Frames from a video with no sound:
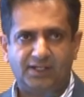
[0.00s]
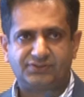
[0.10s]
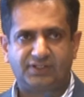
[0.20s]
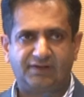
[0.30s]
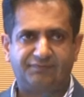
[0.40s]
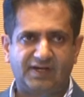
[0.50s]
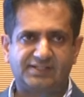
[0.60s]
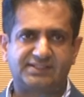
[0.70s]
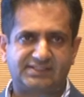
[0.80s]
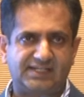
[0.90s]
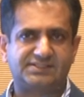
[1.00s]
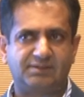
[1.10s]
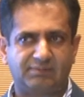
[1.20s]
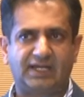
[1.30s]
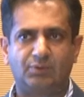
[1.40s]
So they first assessed
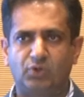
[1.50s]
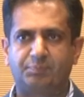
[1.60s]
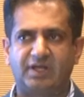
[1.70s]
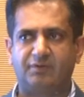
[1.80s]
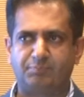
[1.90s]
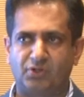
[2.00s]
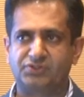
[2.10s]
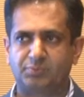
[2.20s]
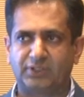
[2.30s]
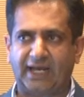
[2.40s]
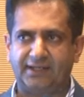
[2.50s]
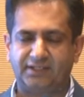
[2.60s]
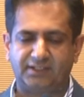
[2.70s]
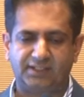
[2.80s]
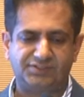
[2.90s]
it that he would be a possible
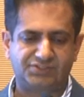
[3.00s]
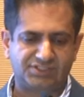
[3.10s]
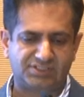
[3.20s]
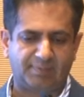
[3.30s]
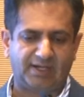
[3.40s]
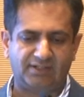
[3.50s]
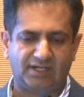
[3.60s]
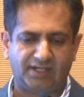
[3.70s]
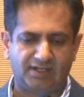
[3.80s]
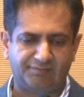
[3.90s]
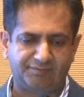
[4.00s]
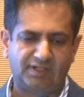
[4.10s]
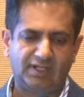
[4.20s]
candidate. He's just about young enough.